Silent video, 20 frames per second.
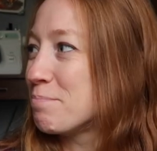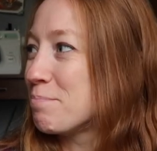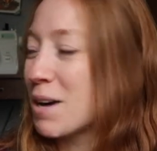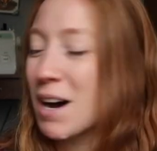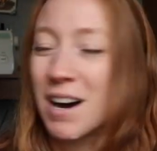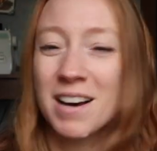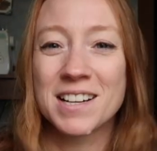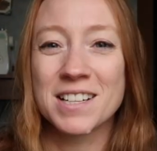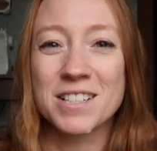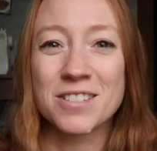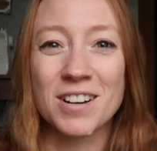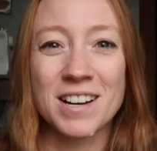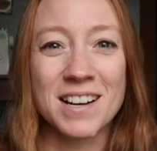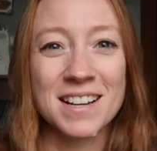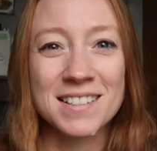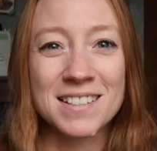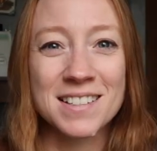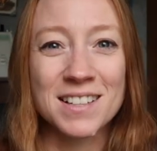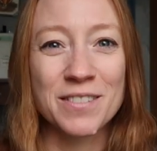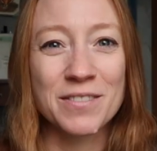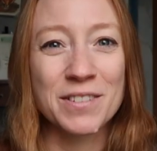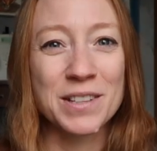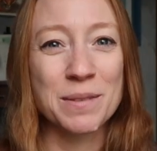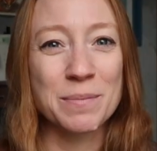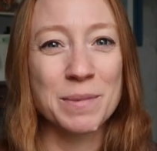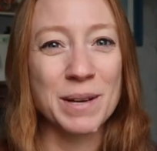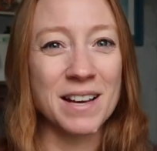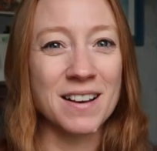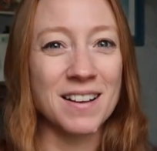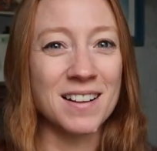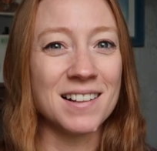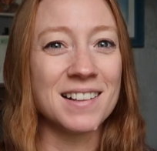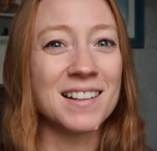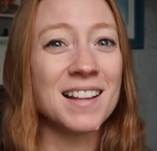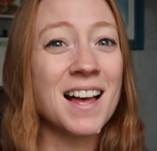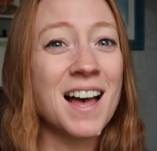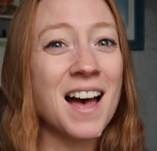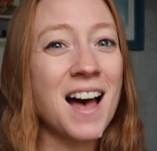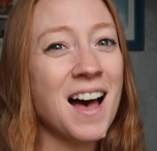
potty training stuff in the mail.